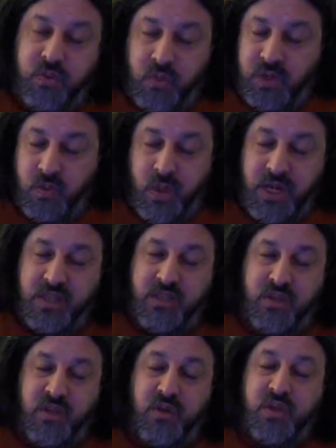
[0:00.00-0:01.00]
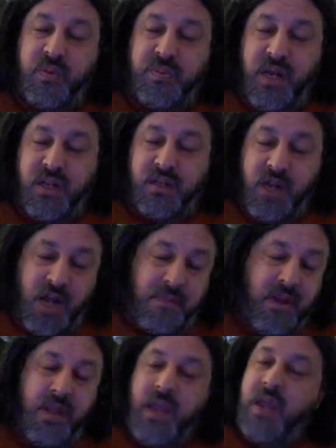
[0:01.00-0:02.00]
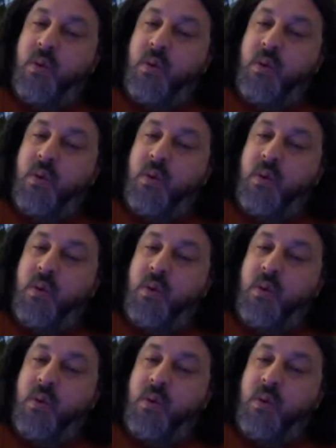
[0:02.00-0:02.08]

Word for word: what what is YouTube dot com